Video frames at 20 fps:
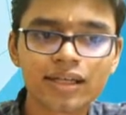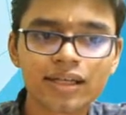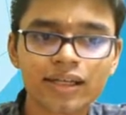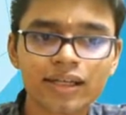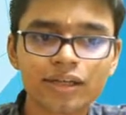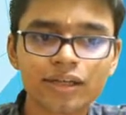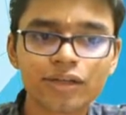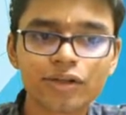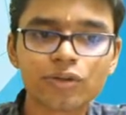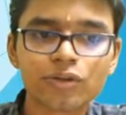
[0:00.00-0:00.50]

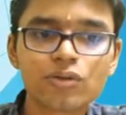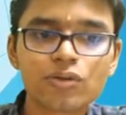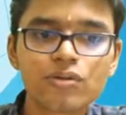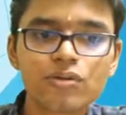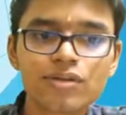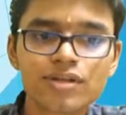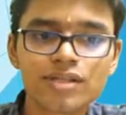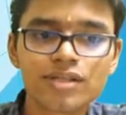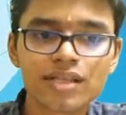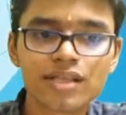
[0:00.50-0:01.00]
into
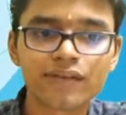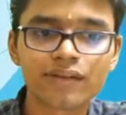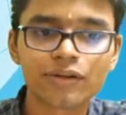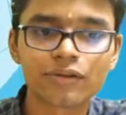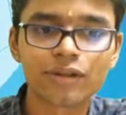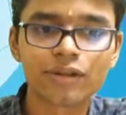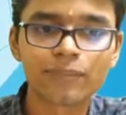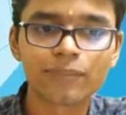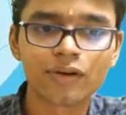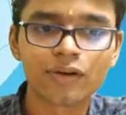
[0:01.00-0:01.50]
7
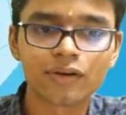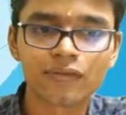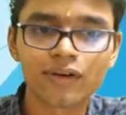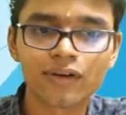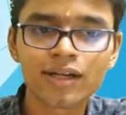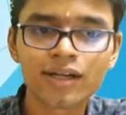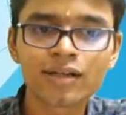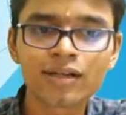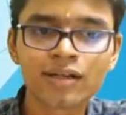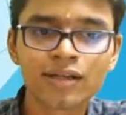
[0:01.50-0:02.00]
to the power
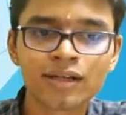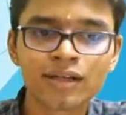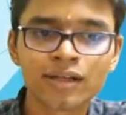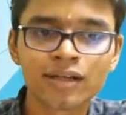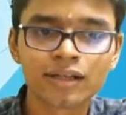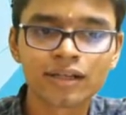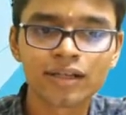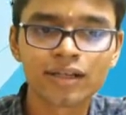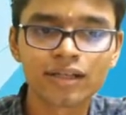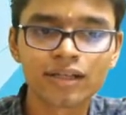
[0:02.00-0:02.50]
1
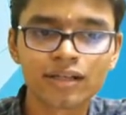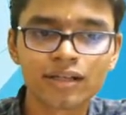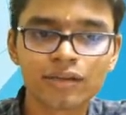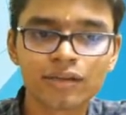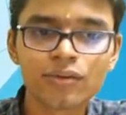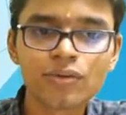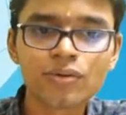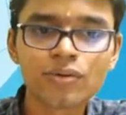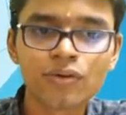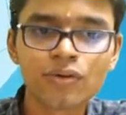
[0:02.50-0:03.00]

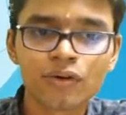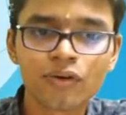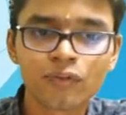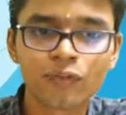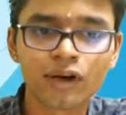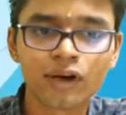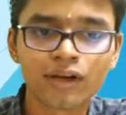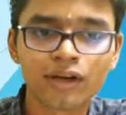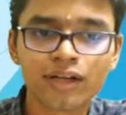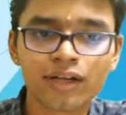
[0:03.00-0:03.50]
into
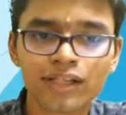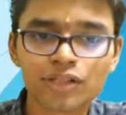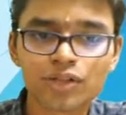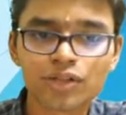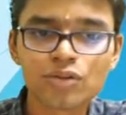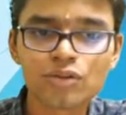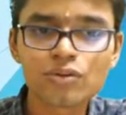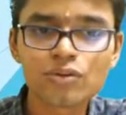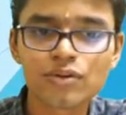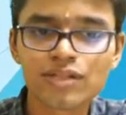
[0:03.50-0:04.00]
1 raised
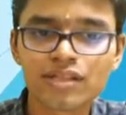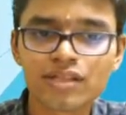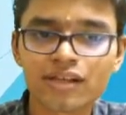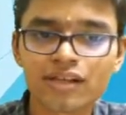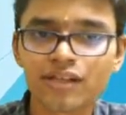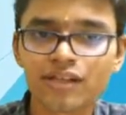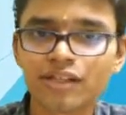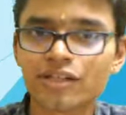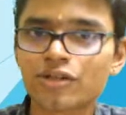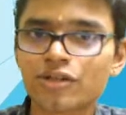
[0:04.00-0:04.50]
to
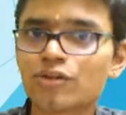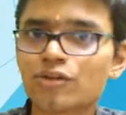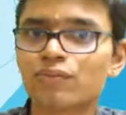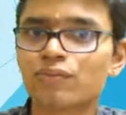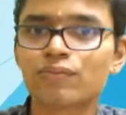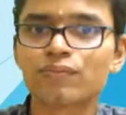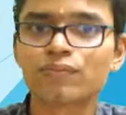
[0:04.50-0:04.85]
72.